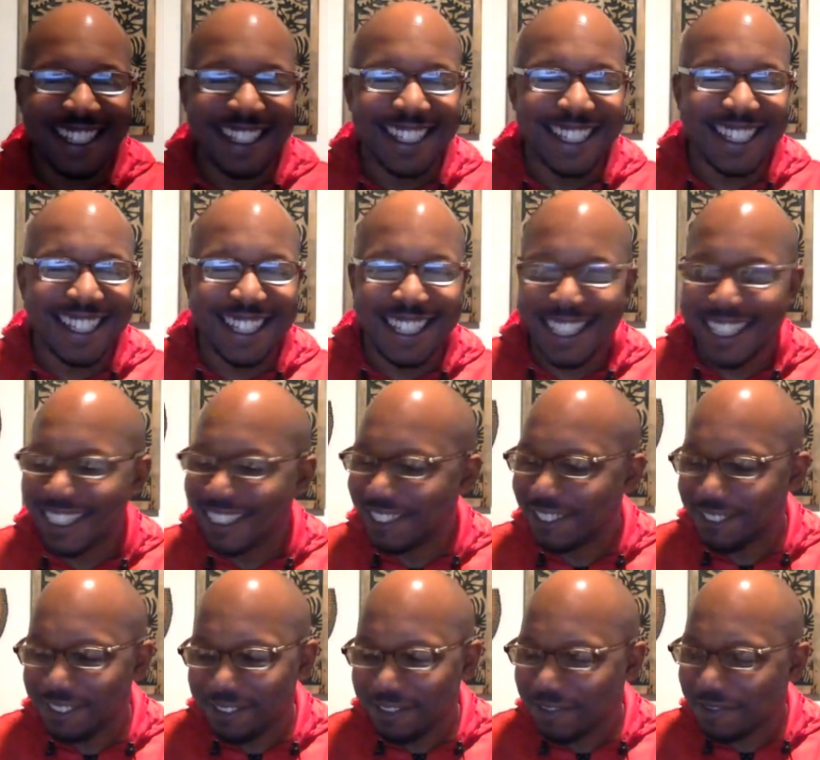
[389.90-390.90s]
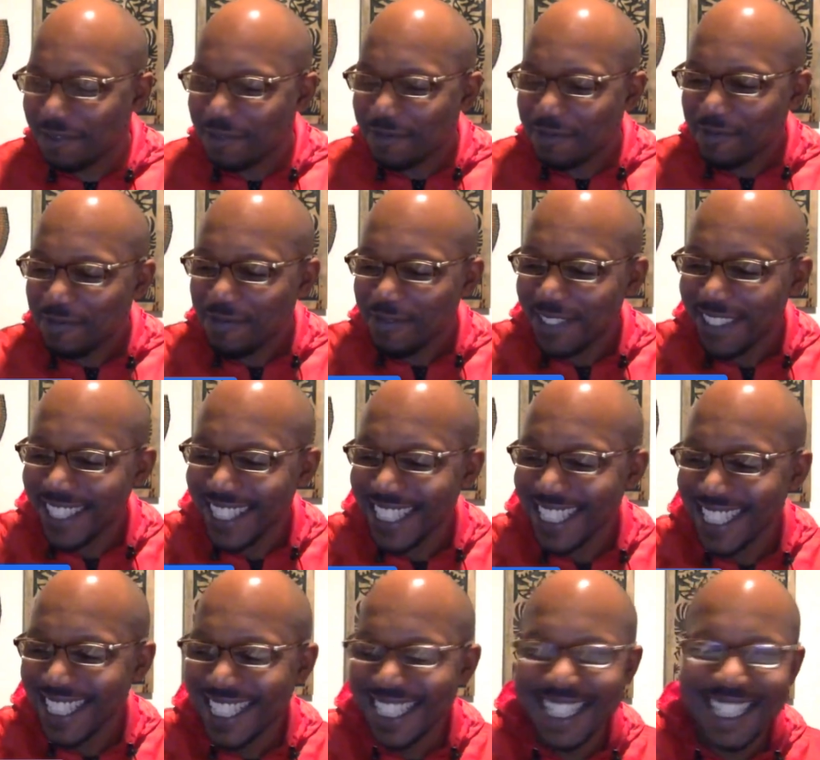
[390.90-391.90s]
of your lives, and I see Tech bring
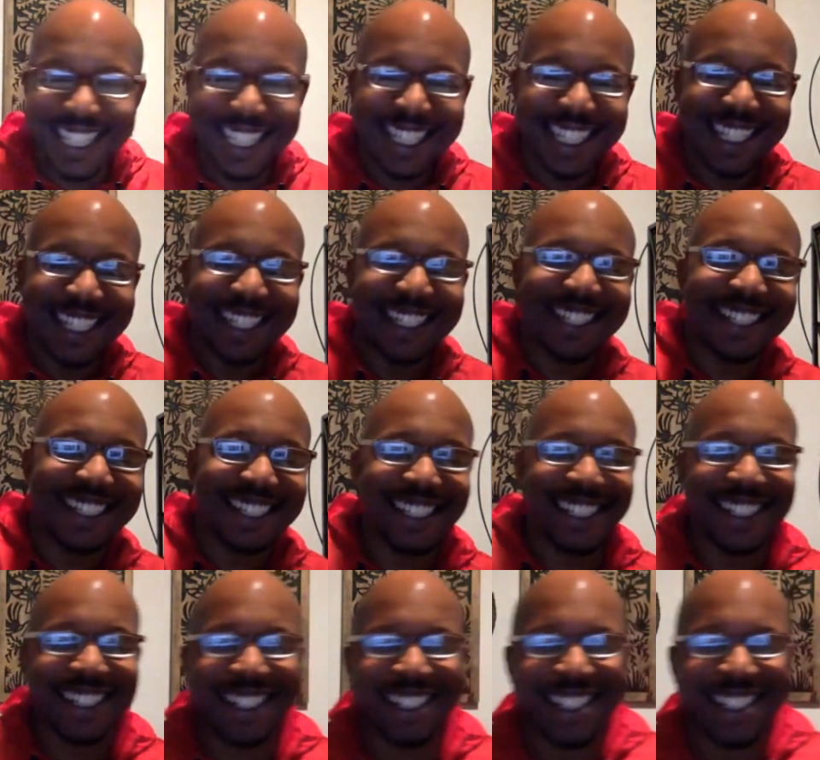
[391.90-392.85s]
out these handcuffs. I be like,